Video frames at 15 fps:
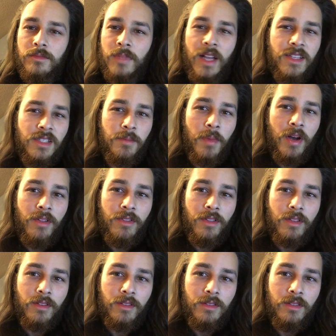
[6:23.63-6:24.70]
Last month
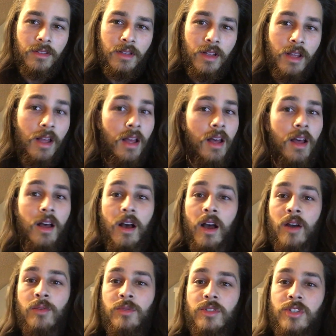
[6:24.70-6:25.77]

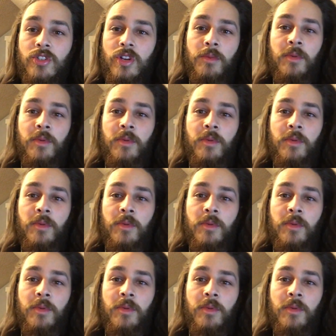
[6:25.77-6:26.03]
I was